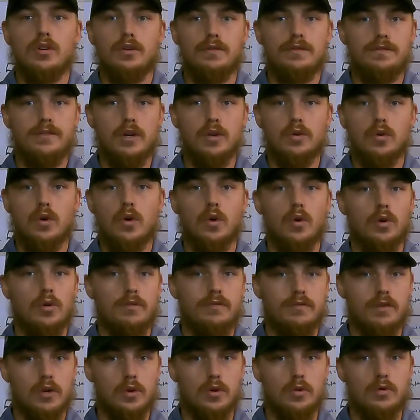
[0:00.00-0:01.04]

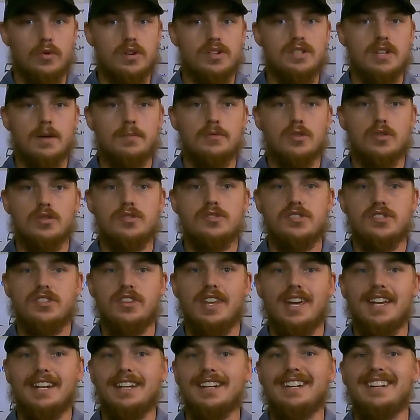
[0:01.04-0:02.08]
or photoreceptors,
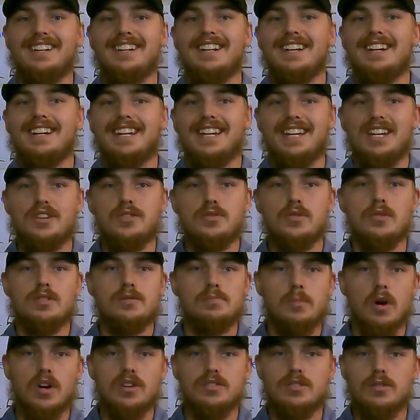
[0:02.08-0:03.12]
that each
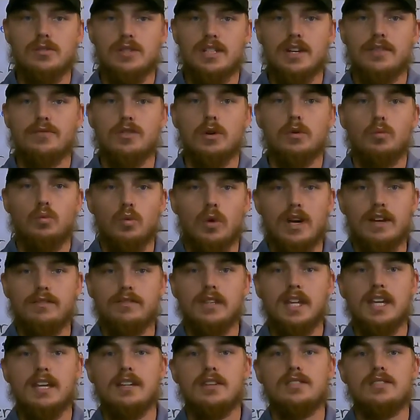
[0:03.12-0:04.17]
respond to different
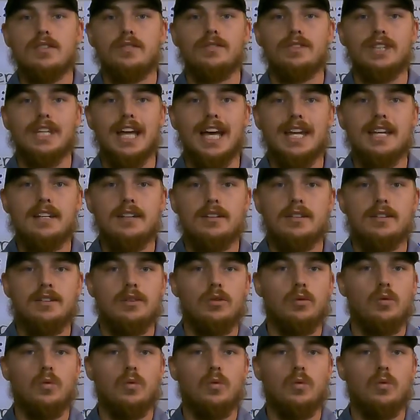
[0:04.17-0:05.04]
wavelengths of light,